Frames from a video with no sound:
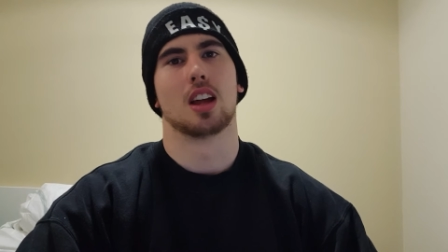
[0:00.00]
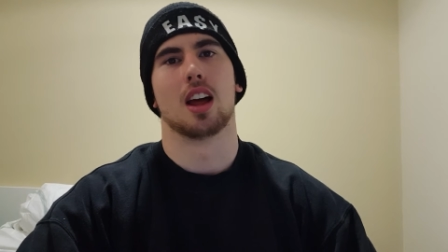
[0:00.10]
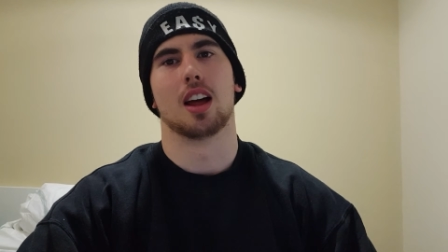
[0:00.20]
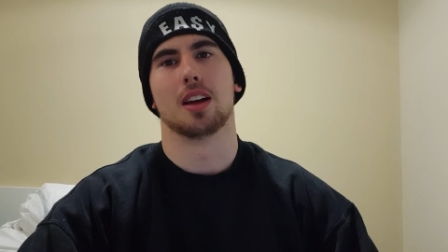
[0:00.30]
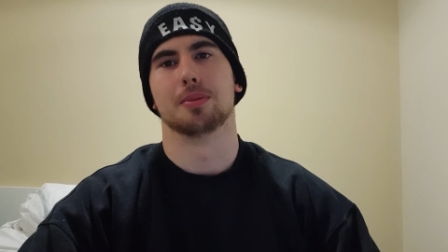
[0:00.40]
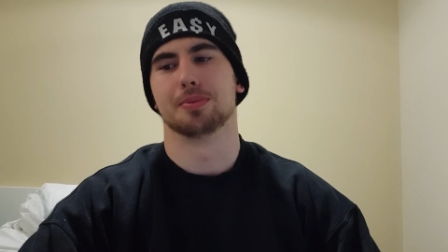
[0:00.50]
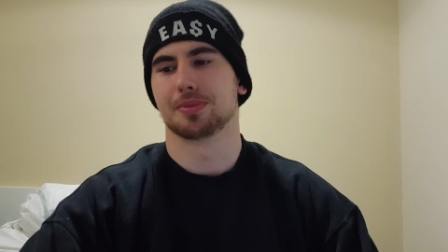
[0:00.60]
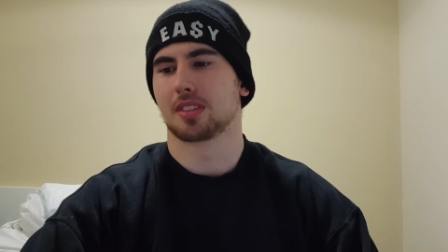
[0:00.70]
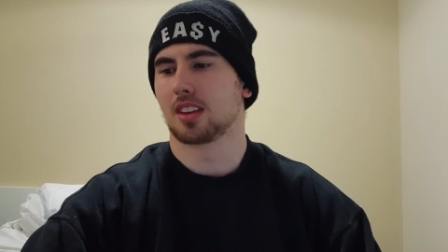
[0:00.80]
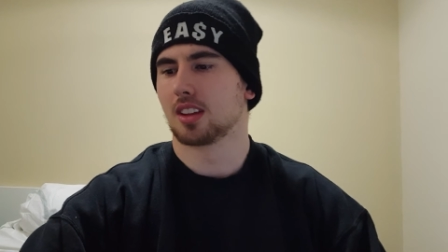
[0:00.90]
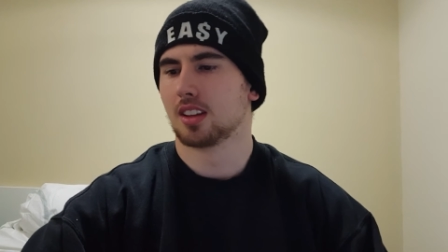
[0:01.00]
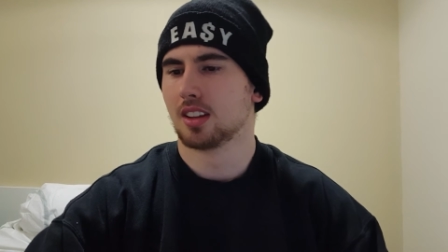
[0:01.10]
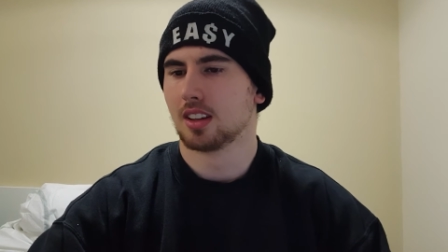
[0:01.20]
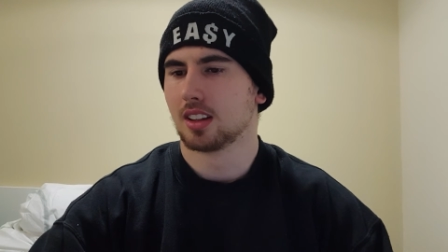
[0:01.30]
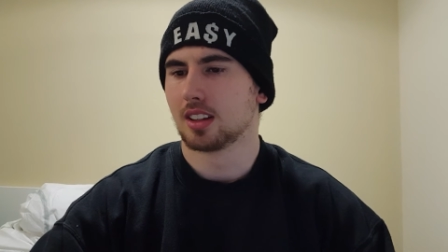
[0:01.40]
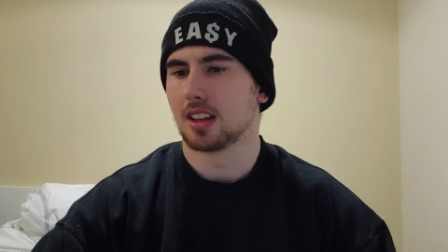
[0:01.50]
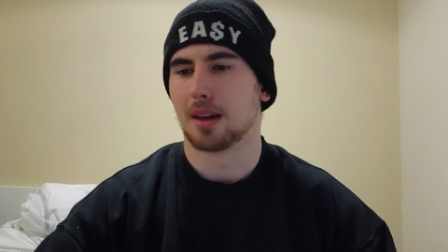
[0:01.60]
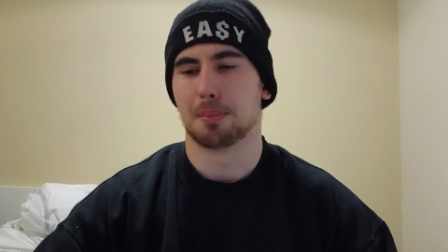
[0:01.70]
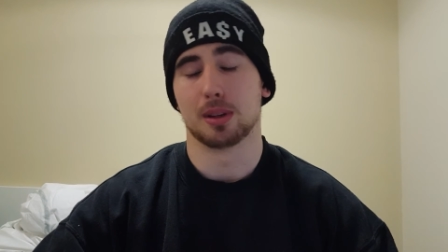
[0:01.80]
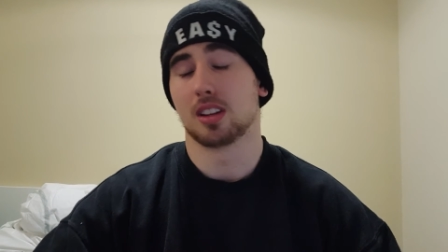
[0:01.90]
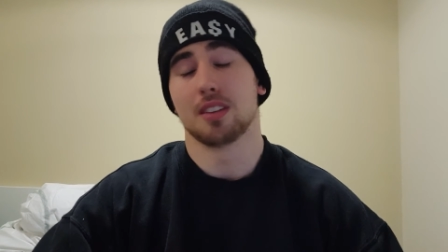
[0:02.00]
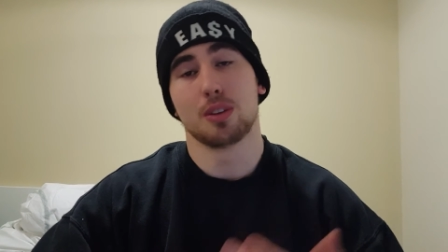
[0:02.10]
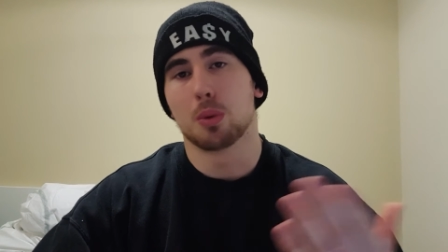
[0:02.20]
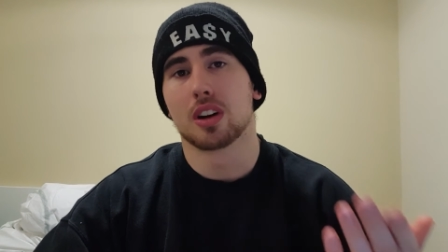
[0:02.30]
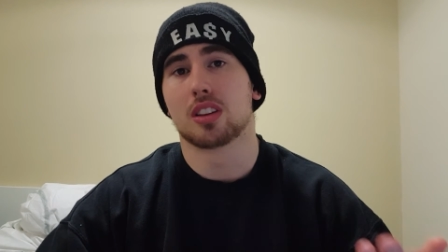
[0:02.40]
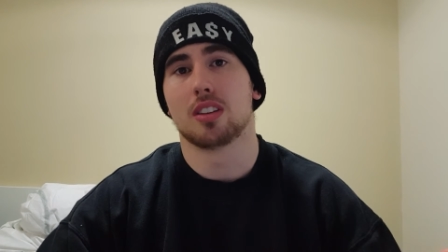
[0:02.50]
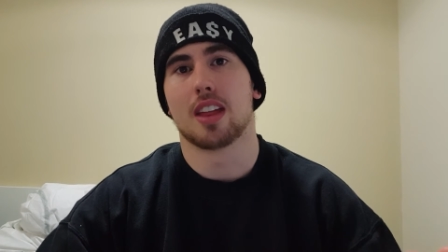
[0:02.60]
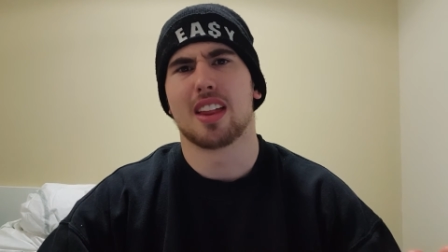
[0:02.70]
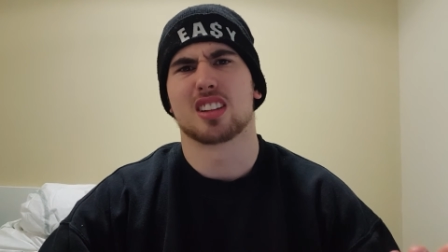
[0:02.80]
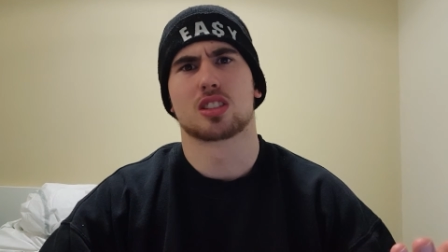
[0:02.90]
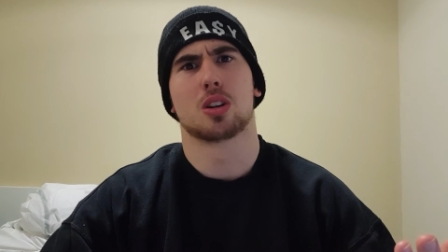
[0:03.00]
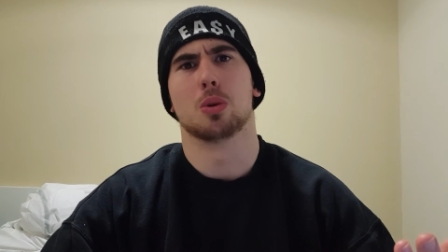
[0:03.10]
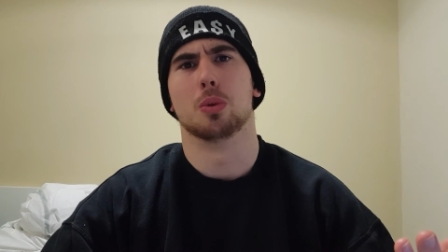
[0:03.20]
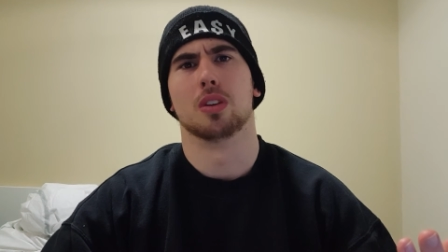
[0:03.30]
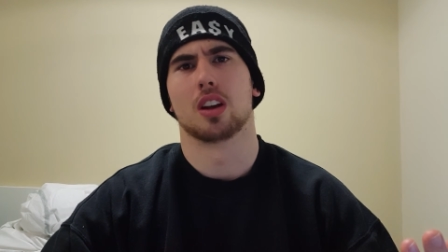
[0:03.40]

Um, yeah, but if you want to do that, that's cool.